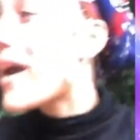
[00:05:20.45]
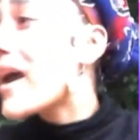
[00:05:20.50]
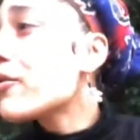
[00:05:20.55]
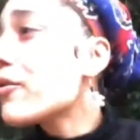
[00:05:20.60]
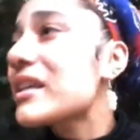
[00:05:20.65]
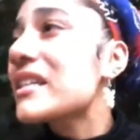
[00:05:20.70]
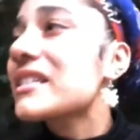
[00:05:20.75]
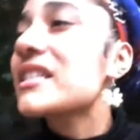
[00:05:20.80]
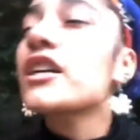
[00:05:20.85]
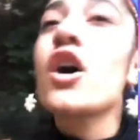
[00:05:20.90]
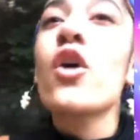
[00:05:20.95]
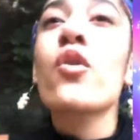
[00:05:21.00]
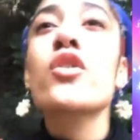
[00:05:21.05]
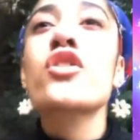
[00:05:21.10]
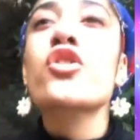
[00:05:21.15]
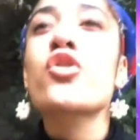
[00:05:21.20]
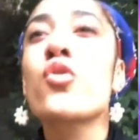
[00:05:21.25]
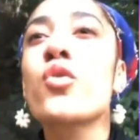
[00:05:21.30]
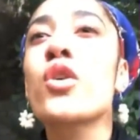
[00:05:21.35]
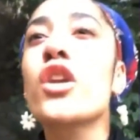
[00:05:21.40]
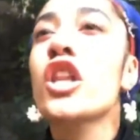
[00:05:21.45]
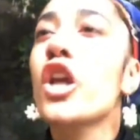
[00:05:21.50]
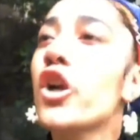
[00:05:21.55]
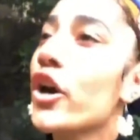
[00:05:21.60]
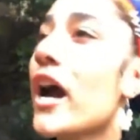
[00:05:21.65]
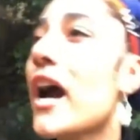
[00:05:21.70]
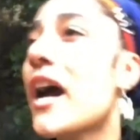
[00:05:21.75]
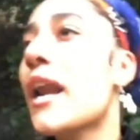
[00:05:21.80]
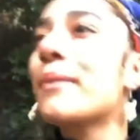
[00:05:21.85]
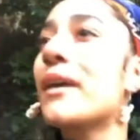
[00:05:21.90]
recordings of the
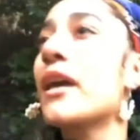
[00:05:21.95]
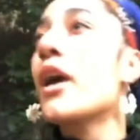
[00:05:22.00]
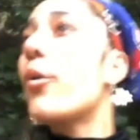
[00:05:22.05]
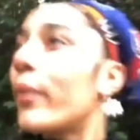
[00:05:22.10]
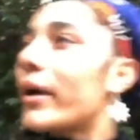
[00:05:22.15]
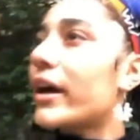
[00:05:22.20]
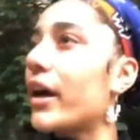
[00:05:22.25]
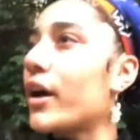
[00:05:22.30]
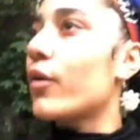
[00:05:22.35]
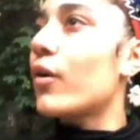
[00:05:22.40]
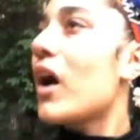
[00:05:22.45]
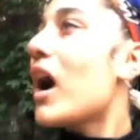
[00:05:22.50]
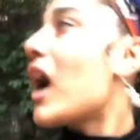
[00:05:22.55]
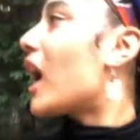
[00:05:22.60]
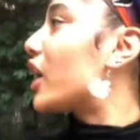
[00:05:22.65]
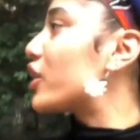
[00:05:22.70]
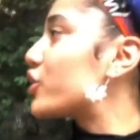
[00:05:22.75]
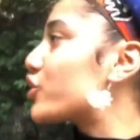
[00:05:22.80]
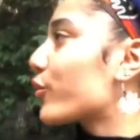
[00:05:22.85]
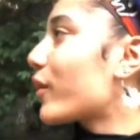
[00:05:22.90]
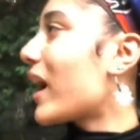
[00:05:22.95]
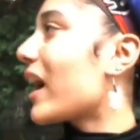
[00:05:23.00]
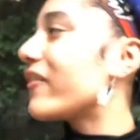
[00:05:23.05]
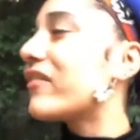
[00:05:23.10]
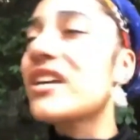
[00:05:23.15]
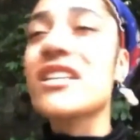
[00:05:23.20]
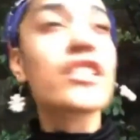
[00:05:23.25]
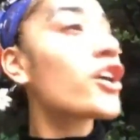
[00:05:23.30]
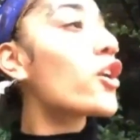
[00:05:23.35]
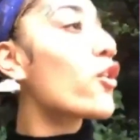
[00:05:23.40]
crimes that he's
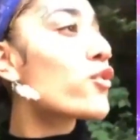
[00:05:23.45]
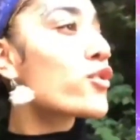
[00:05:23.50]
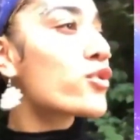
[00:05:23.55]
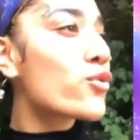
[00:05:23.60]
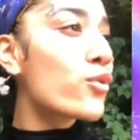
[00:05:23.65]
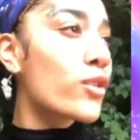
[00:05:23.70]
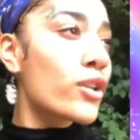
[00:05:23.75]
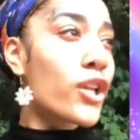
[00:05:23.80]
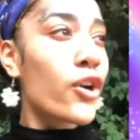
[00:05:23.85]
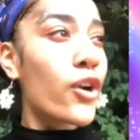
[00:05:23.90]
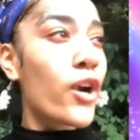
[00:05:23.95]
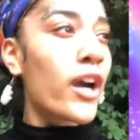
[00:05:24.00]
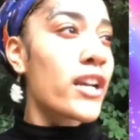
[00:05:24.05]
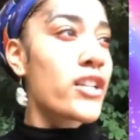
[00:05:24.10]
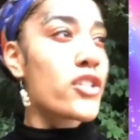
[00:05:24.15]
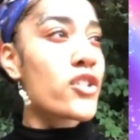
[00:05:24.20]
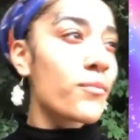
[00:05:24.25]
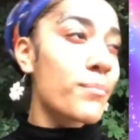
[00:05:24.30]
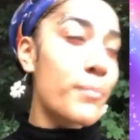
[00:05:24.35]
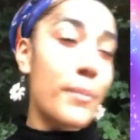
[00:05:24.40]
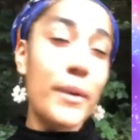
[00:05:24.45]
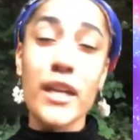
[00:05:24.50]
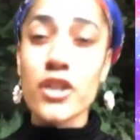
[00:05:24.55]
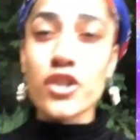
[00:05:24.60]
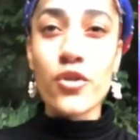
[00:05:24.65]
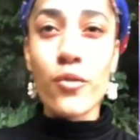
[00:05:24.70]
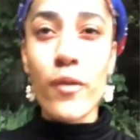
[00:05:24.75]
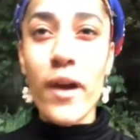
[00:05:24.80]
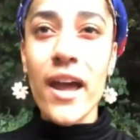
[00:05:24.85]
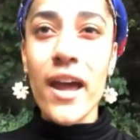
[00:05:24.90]
being charged with at the
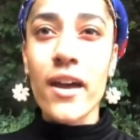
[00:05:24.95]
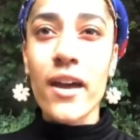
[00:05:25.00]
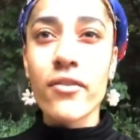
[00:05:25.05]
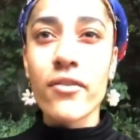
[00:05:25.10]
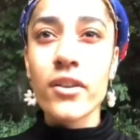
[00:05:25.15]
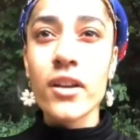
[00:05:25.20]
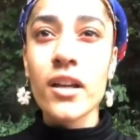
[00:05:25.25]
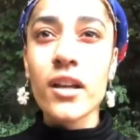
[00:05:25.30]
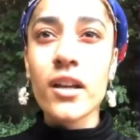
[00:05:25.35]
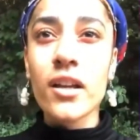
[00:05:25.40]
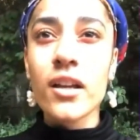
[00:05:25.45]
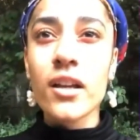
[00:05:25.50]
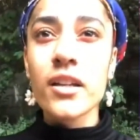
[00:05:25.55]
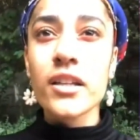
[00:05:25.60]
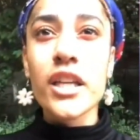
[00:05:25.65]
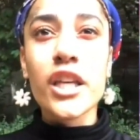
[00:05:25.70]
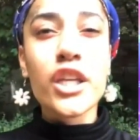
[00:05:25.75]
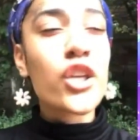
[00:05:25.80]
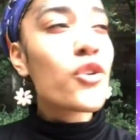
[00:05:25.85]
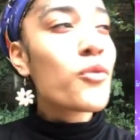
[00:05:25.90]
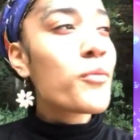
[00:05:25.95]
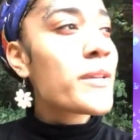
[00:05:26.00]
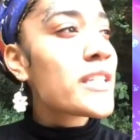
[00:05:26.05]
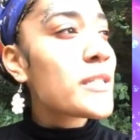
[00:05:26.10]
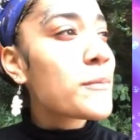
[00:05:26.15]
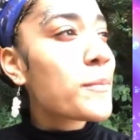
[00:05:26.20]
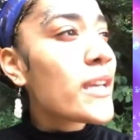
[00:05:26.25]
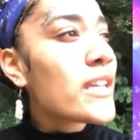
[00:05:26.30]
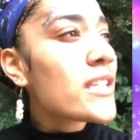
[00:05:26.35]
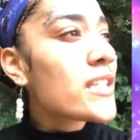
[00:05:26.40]
present time and
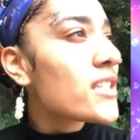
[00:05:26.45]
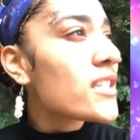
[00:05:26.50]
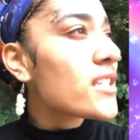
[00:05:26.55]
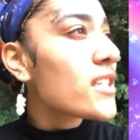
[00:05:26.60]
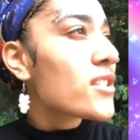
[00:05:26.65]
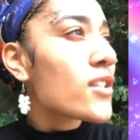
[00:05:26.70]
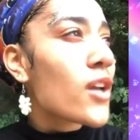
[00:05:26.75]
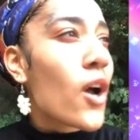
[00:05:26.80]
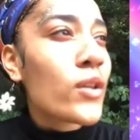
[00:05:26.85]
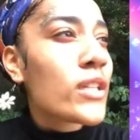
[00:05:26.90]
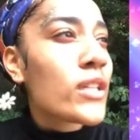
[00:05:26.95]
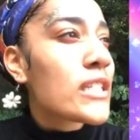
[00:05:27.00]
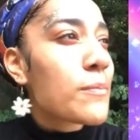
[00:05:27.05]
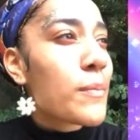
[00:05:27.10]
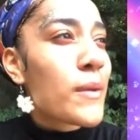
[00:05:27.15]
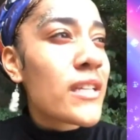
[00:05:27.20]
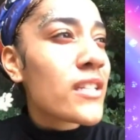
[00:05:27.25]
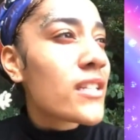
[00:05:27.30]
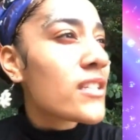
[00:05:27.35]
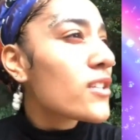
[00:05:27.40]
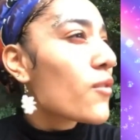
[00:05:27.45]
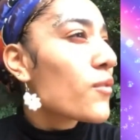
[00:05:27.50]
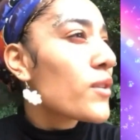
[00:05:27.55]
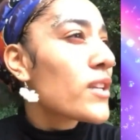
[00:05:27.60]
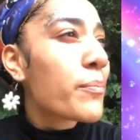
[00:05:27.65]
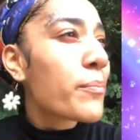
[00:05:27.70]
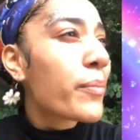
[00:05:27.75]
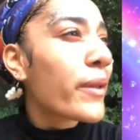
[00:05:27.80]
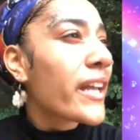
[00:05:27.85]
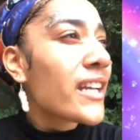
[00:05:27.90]
more to come.
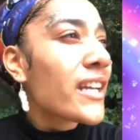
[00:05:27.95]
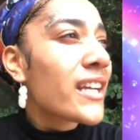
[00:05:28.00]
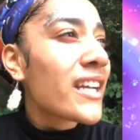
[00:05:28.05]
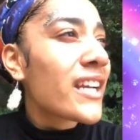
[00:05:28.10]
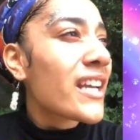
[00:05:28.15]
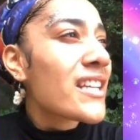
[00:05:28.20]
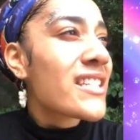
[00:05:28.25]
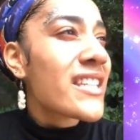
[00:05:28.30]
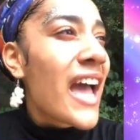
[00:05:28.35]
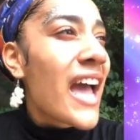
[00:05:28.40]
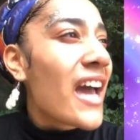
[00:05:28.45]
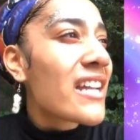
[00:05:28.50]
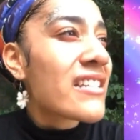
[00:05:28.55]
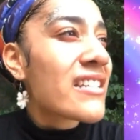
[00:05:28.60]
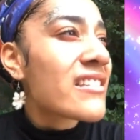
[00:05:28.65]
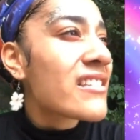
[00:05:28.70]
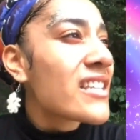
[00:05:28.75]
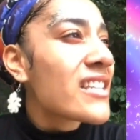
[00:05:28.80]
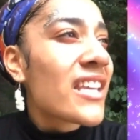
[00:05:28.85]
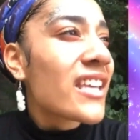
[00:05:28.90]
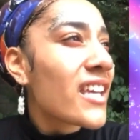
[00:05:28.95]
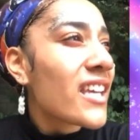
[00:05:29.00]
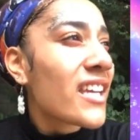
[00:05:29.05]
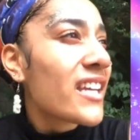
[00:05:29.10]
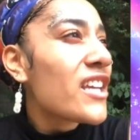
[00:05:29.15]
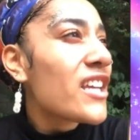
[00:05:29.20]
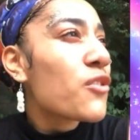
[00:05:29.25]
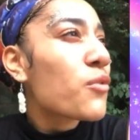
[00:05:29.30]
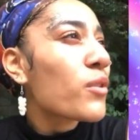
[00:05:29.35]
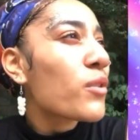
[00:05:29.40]
I'm quite sure
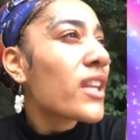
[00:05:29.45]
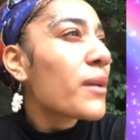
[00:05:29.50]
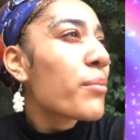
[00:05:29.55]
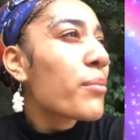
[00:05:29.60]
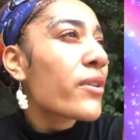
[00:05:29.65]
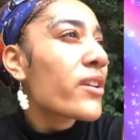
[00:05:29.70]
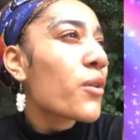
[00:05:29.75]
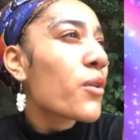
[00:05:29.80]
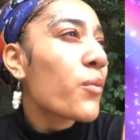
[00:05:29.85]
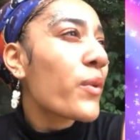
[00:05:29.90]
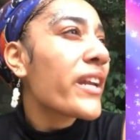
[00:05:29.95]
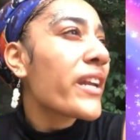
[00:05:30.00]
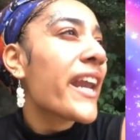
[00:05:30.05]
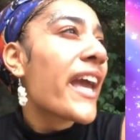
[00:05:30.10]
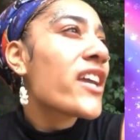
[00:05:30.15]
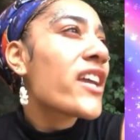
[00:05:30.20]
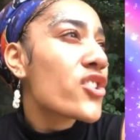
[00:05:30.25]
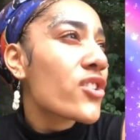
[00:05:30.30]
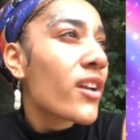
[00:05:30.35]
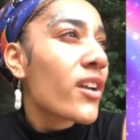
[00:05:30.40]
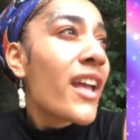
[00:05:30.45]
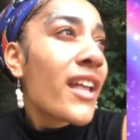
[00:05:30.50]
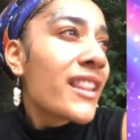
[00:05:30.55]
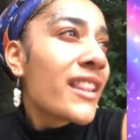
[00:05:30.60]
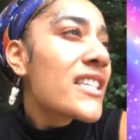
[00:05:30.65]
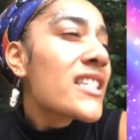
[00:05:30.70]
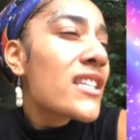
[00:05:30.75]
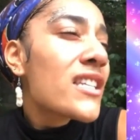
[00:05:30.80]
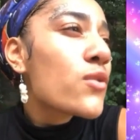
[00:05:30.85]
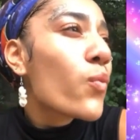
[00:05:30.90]
he showed them
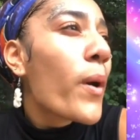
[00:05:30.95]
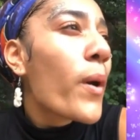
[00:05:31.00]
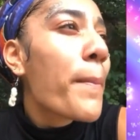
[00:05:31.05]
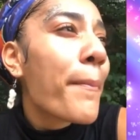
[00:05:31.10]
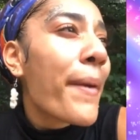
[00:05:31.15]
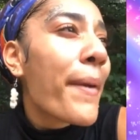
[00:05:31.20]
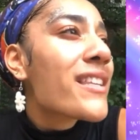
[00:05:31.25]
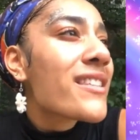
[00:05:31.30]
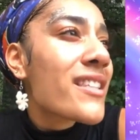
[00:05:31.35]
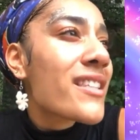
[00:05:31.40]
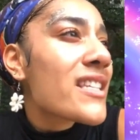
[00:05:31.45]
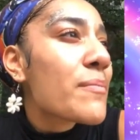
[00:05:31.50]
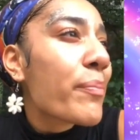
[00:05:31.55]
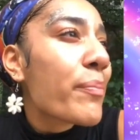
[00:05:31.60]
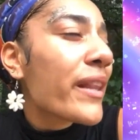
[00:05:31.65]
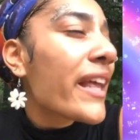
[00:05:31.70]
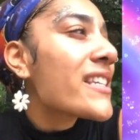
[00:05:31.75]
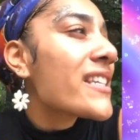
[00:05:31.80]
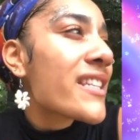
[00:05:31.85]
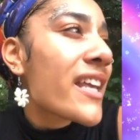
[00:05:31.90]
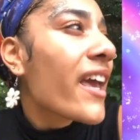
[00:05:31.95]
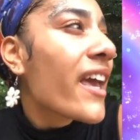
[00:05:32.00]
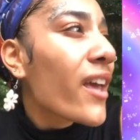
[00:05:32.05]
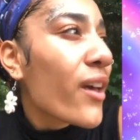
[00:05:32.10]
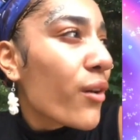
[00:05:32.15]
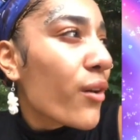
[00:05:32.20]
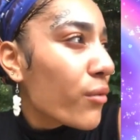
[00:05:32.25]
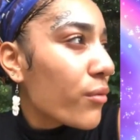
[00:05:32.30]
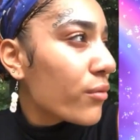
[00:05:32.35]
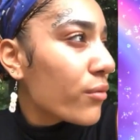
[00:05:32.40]
places that they
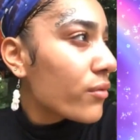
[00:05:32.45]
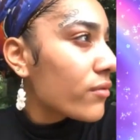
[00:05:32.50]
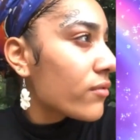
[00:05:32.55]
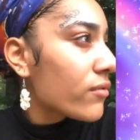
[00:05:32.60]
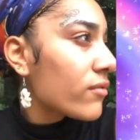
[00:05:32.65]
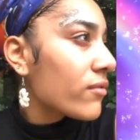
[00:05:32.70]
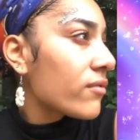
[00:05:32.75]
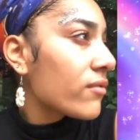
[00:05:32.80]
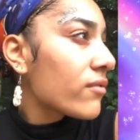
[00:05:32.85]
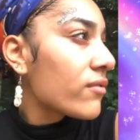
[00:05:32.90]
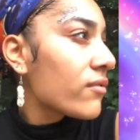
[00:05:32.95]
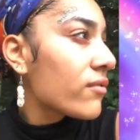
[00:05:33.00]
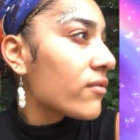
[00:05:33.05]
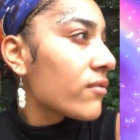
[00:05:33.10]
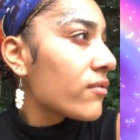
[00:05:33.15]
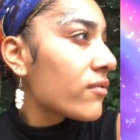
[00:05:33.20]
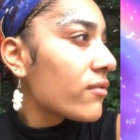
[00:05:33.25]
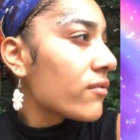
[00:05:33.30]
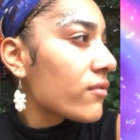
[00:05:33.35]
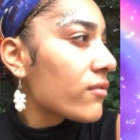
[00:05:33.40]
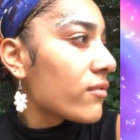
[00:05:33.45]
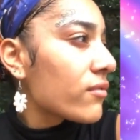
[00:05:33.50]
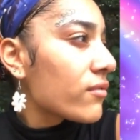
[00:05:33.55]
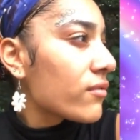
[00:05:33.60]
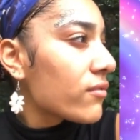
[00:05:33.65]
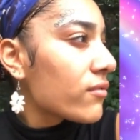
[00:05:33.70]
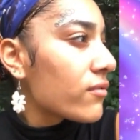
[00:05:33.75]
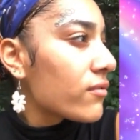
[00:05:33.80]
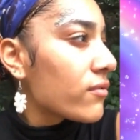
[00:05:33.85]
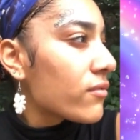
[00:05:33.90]
could go to
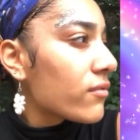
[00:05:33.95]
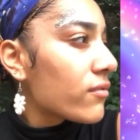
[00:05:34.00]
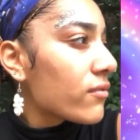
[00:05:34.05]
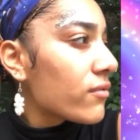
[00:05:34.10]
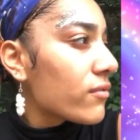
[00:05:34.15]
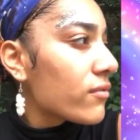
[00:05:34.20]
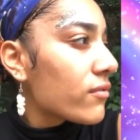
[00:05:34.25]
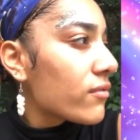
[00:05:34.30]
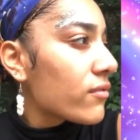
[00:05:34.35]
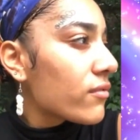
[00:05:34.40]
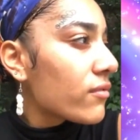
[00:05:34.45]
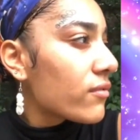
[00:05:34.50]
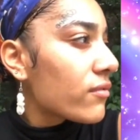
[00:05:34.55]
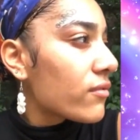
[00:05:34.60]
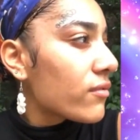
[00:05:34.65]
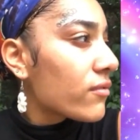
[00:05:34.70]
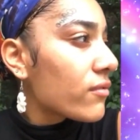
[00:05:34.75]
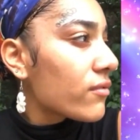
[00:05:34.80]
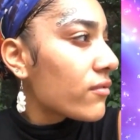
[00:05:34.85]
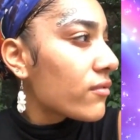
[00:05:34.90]
make quick money,